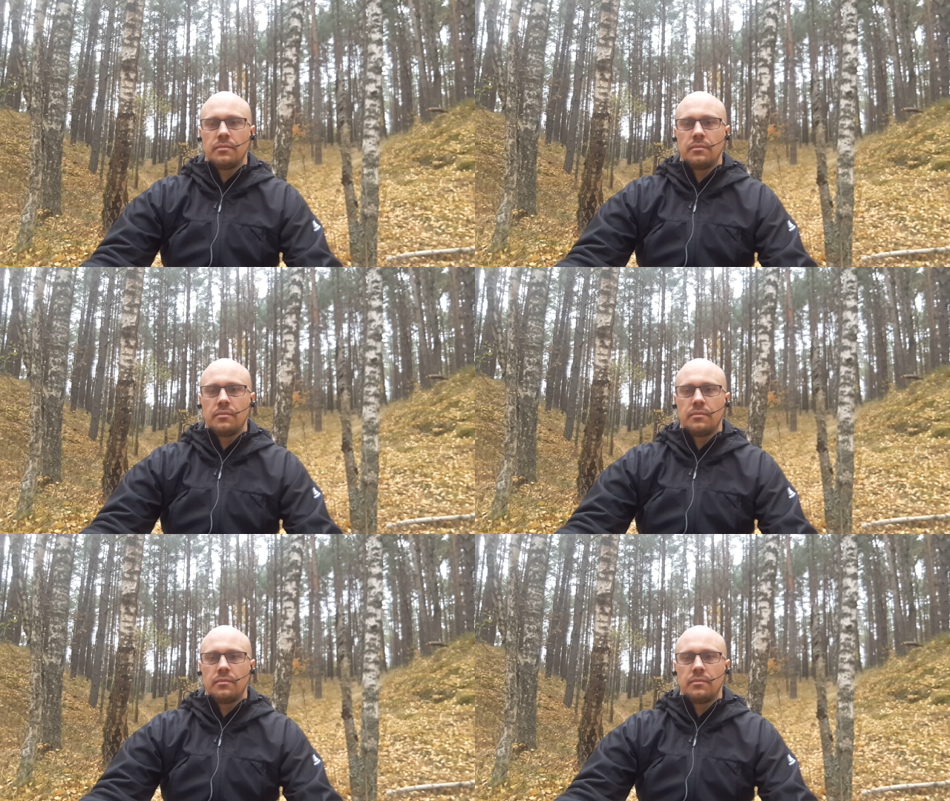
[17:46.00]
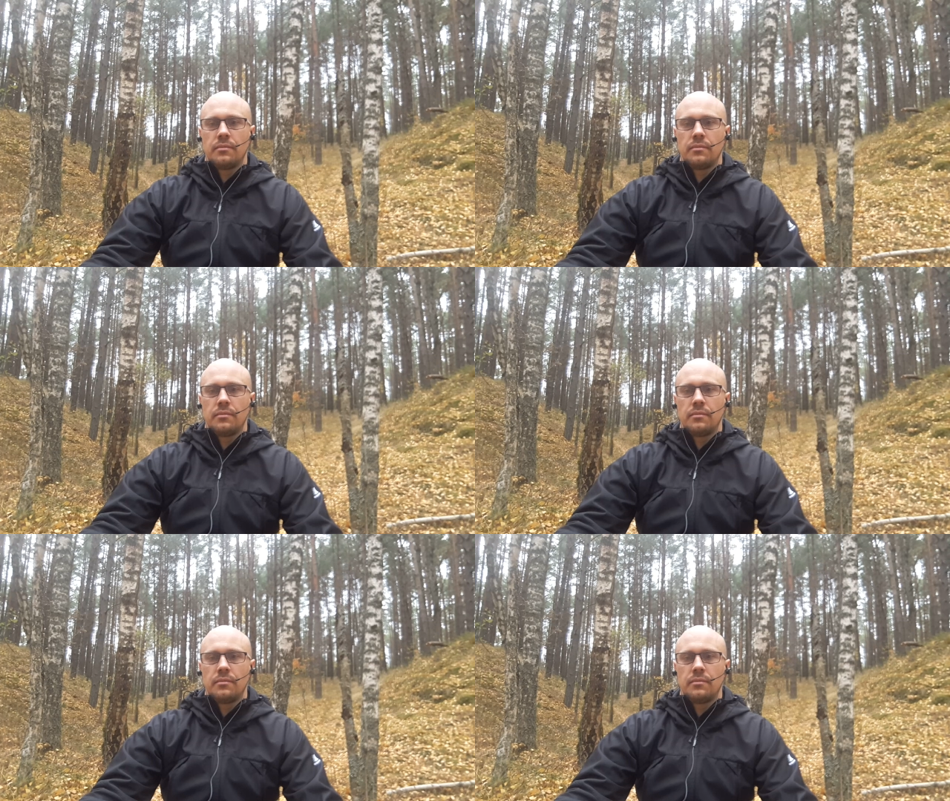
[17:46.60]

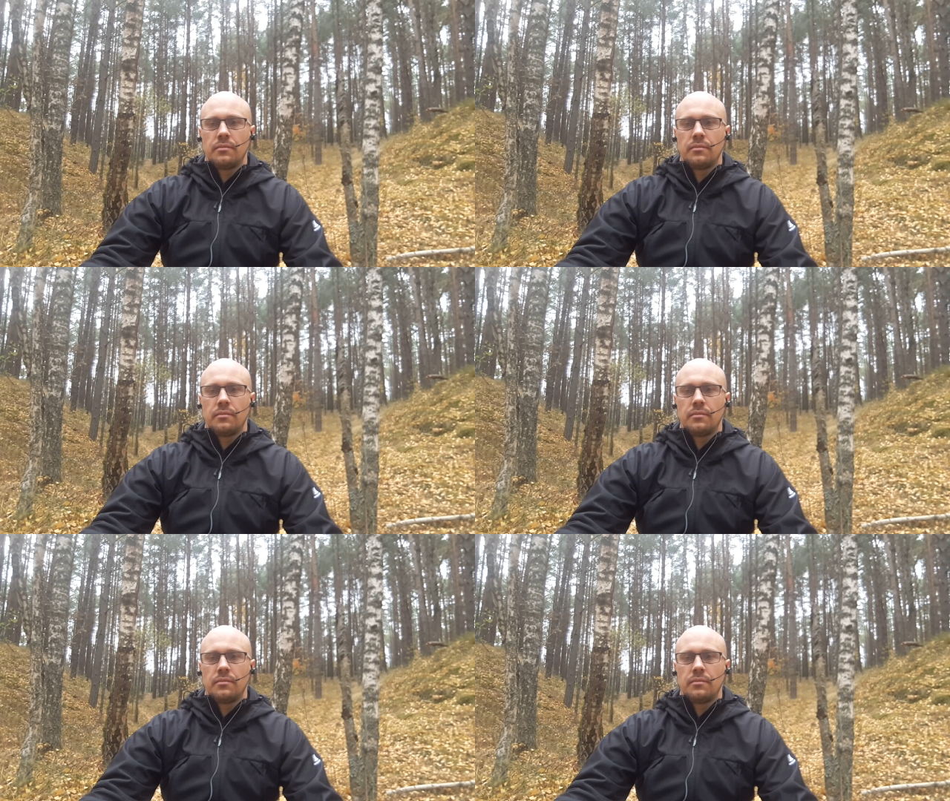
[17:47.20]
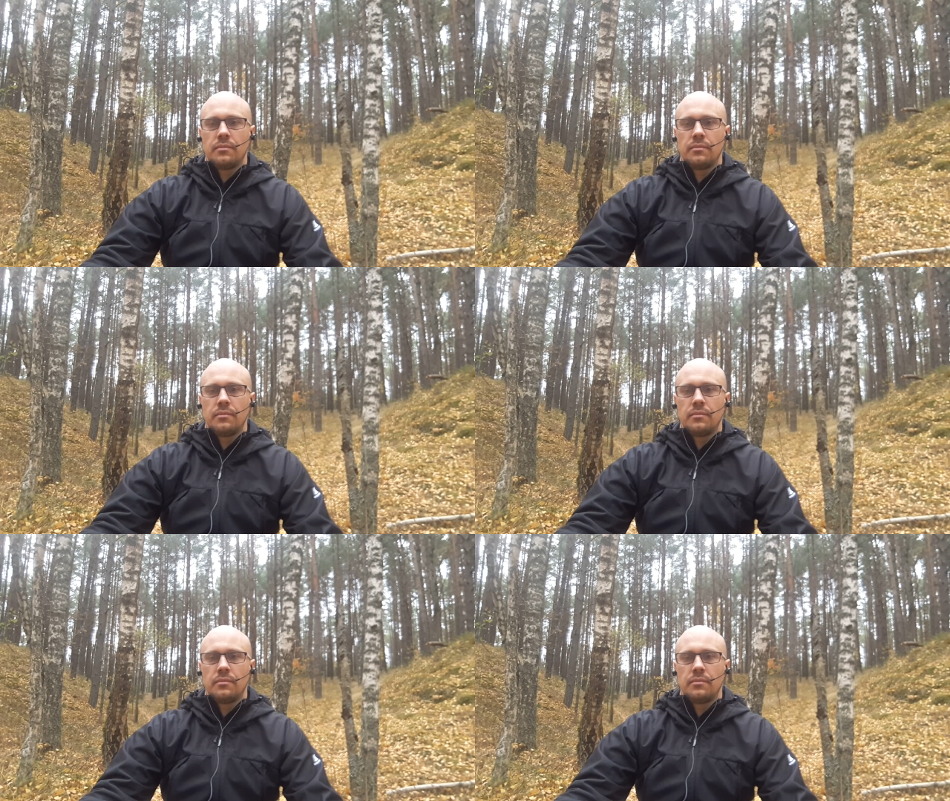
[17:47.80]

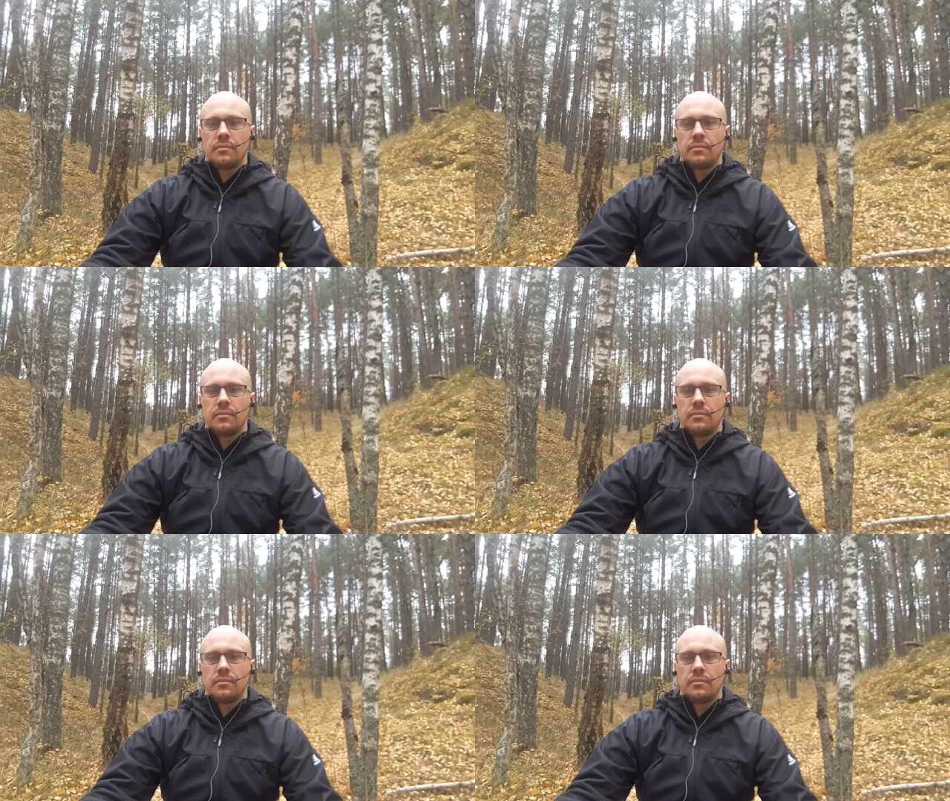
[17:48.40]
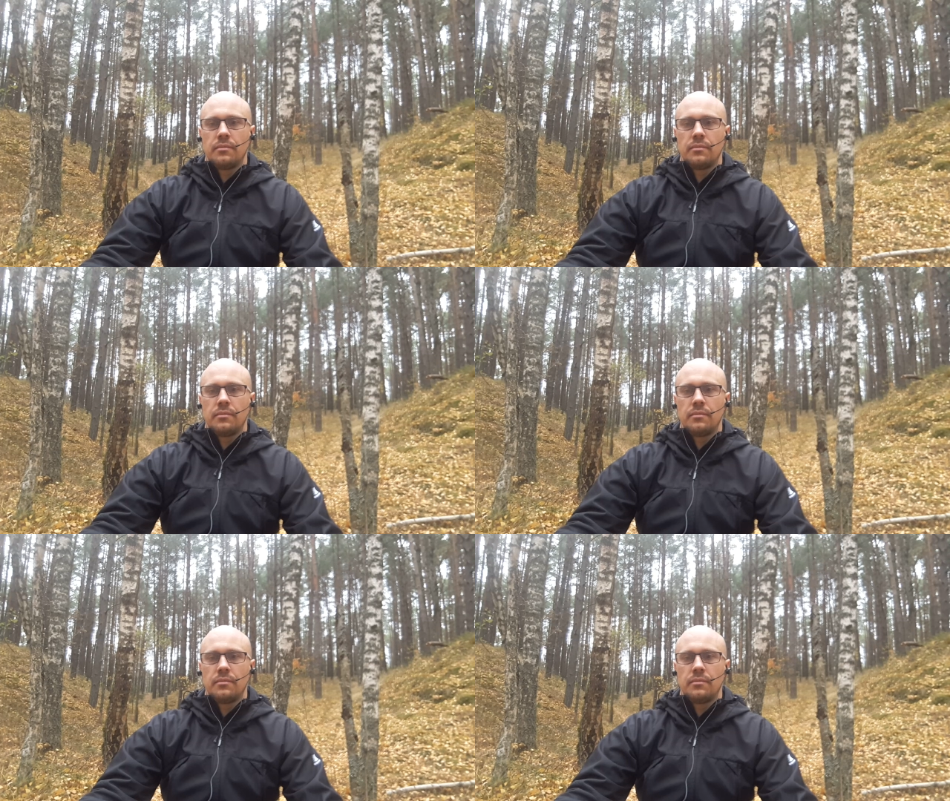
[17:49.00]

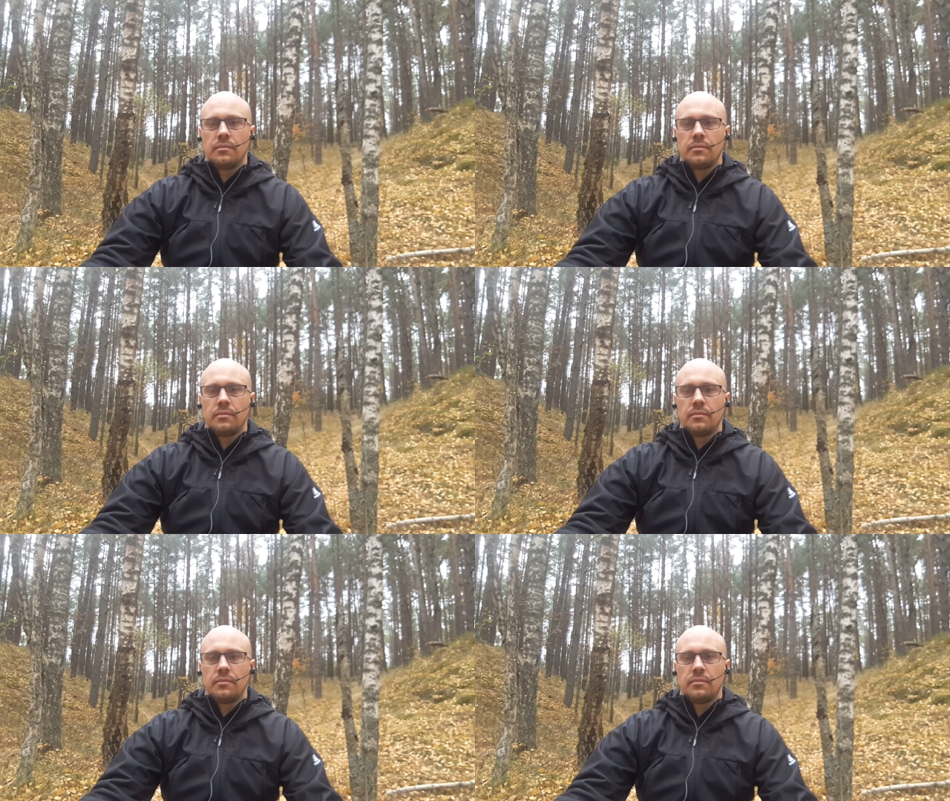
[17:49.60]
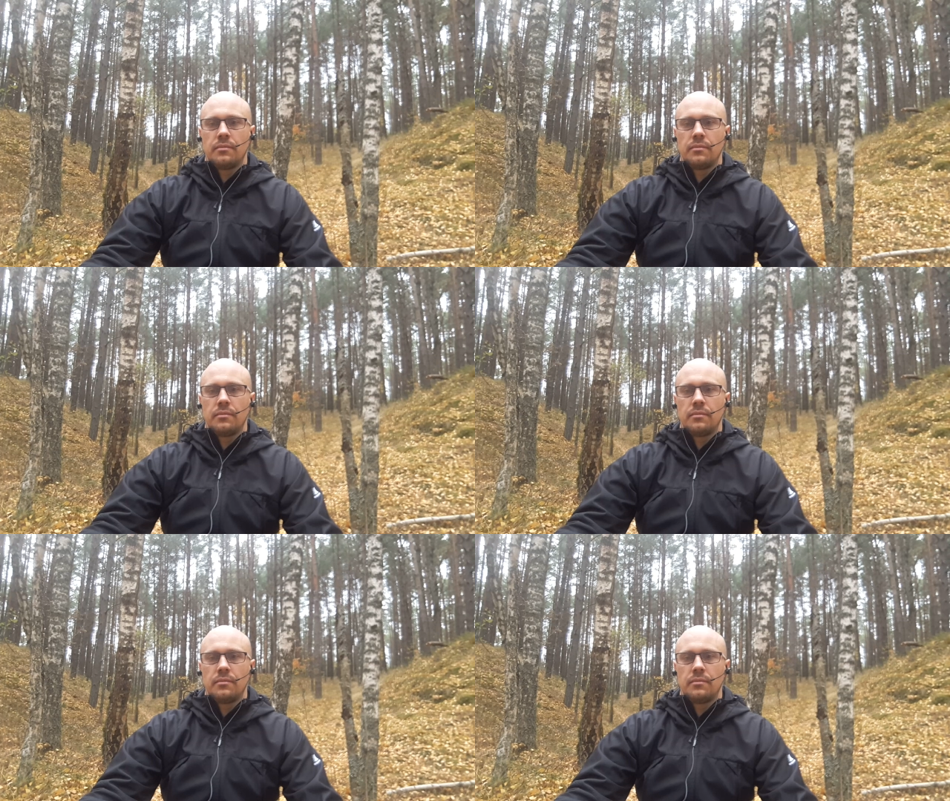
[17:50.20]

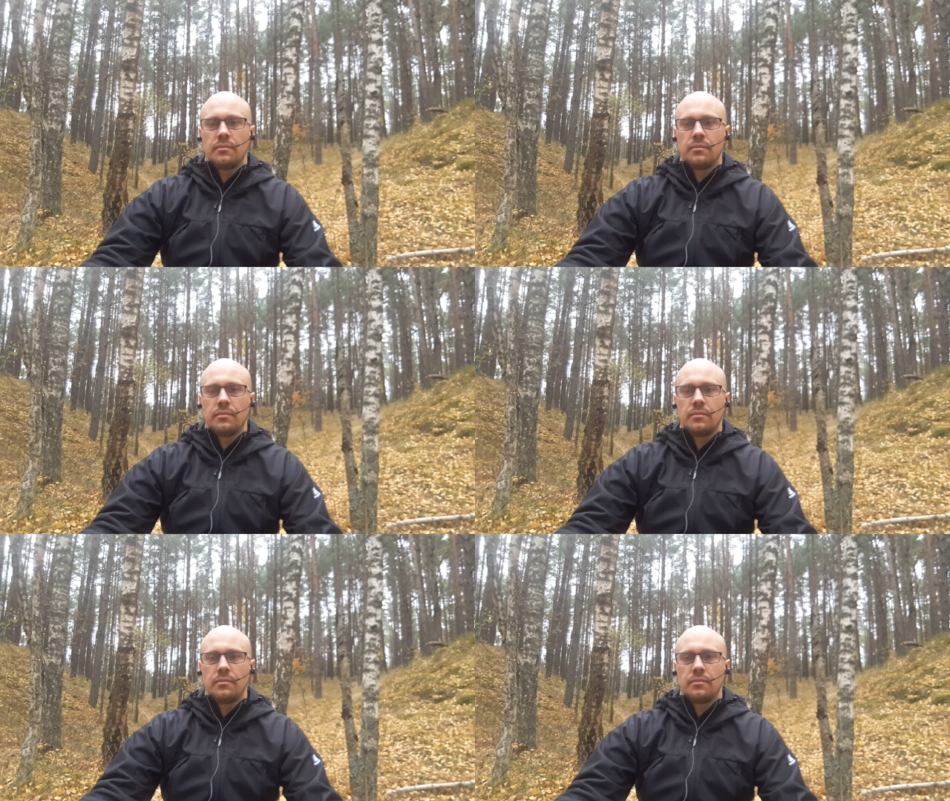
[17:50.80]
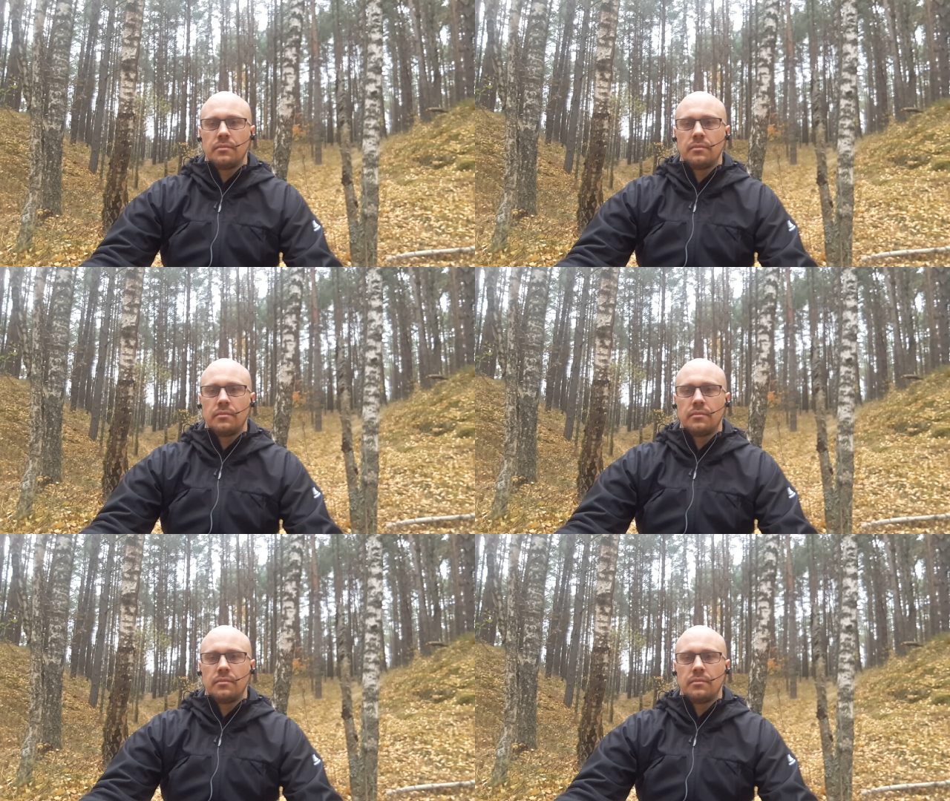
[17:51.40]

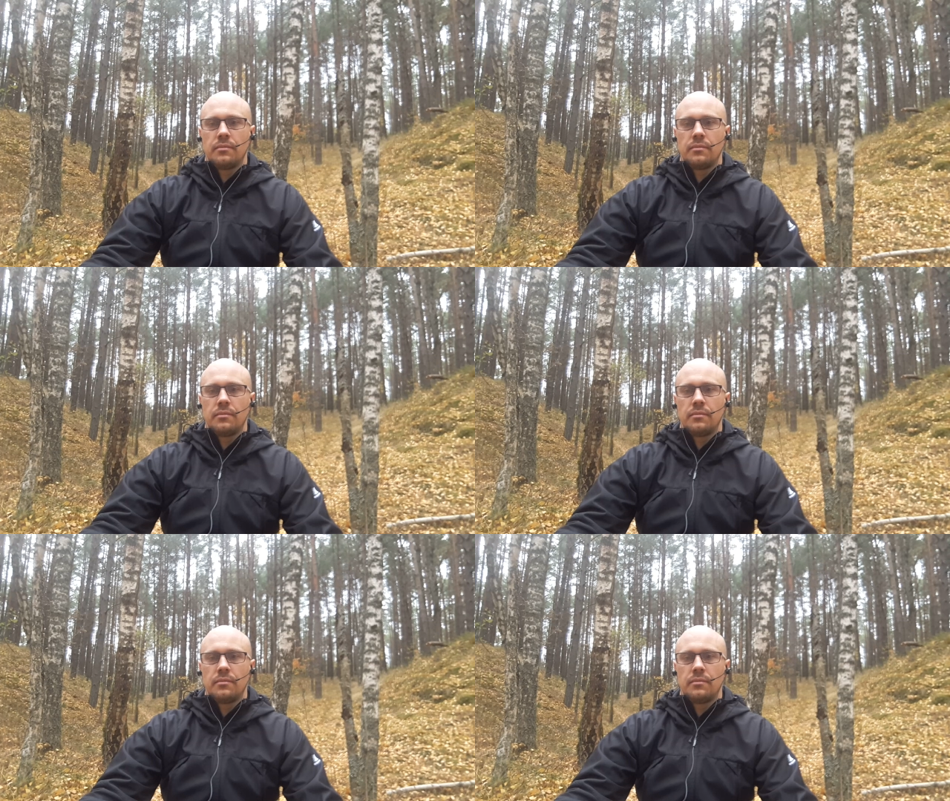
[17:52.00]
No one is speaking in this clip.